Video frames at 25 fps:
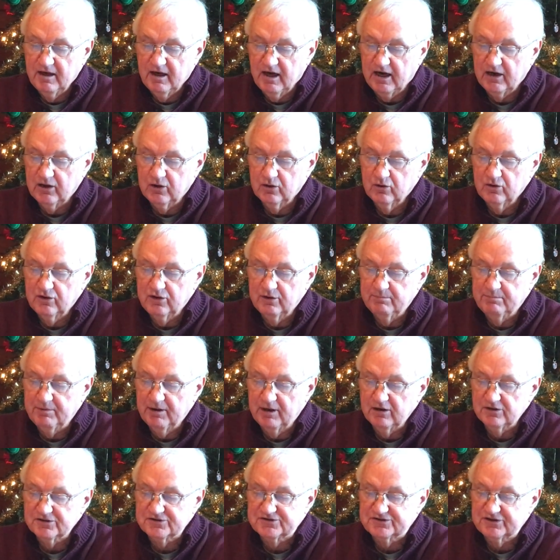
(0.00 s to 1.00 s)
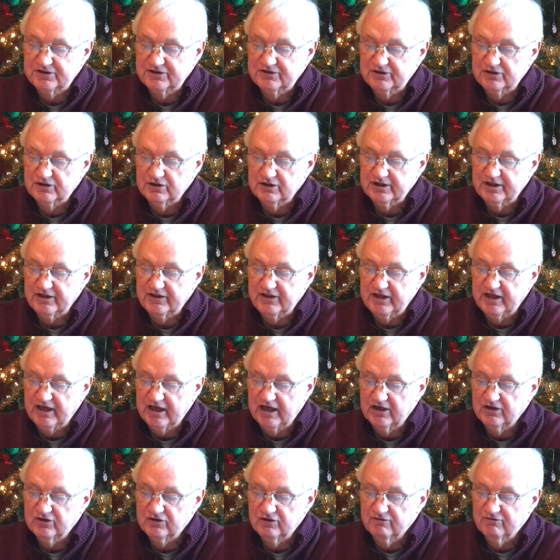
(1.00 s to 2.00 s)
I heard the bell signaling the
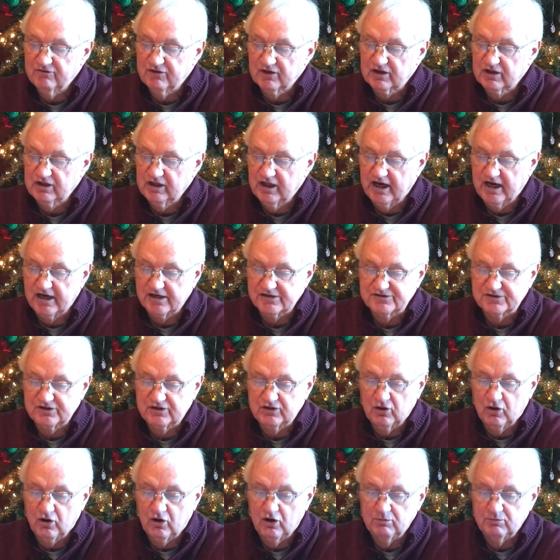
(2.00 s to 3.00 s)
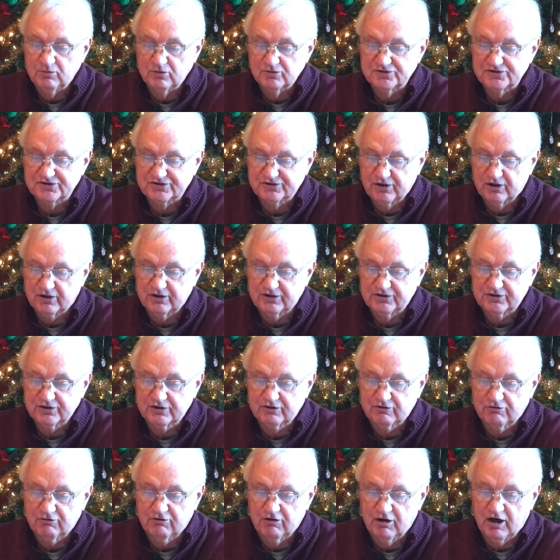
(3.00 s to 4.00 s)
end of the class and almost started to
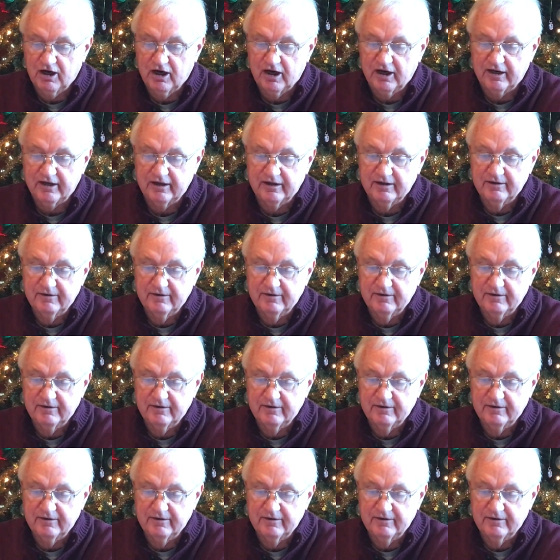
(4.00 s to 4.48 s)
cry.